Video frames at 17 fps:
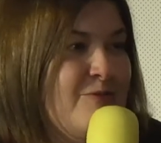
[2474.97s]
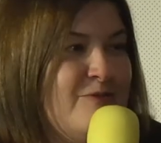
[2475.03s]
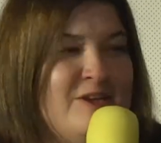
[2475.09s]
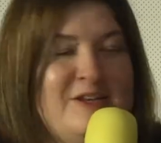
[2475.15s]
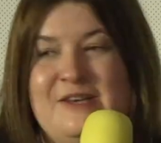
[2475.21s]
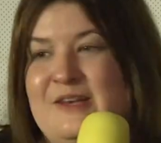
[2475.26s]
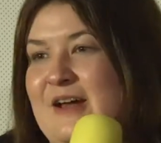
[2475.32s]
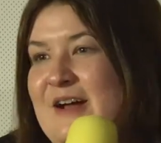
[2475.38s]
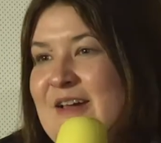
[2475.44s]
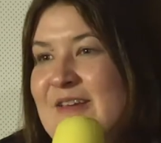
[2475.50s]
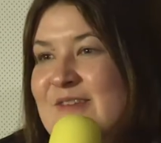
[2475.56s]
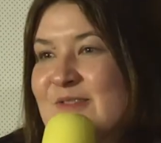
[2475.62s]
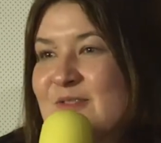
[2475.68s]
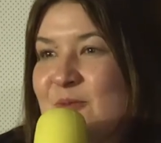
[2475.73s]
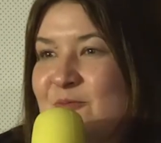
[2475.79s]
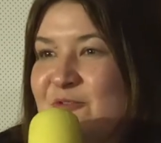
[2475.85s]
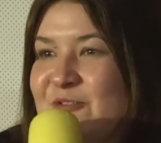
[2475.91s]
really nice
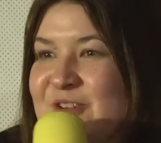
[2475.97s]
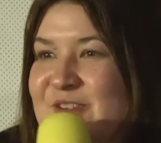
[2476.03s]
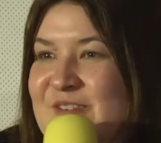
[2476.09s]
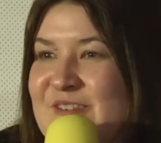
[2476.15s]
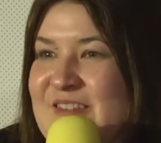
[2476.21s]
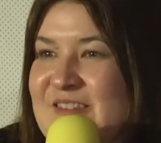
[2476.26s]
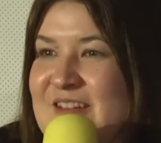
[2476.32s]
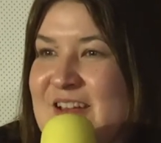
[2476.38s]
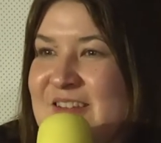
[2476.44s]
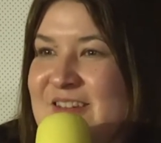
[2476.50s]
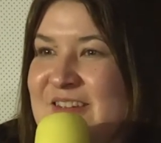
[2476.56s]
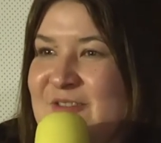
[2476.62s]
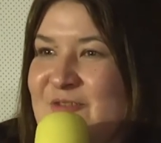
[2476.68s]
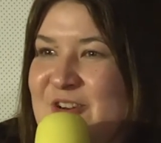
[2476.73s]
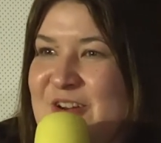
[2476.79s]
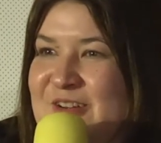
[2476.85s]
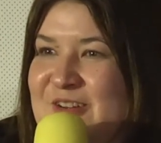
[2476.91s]
conference design they
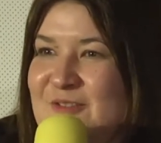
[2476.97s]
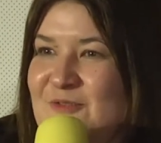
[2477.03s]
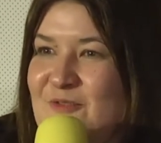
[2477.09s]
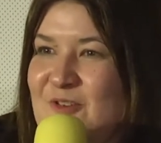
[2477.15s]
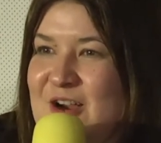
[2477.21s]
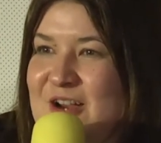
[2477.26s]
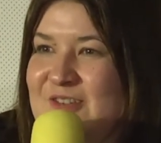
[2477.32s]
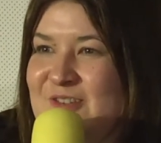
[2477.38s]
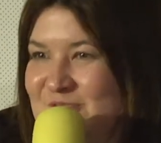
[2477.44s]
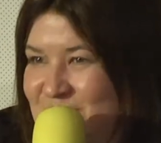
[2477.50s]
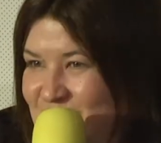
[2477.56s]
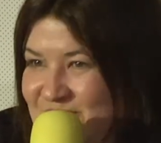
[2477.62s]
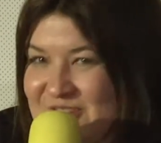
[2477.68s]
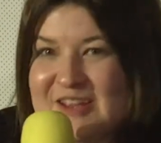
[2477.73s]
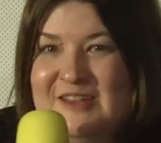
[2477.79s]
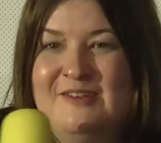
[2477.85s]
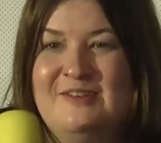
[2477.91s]
created for us. So
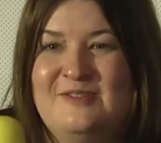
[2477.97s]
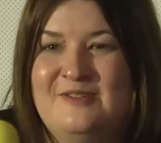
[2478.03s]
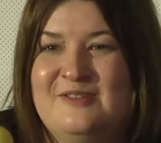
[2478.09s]
thank you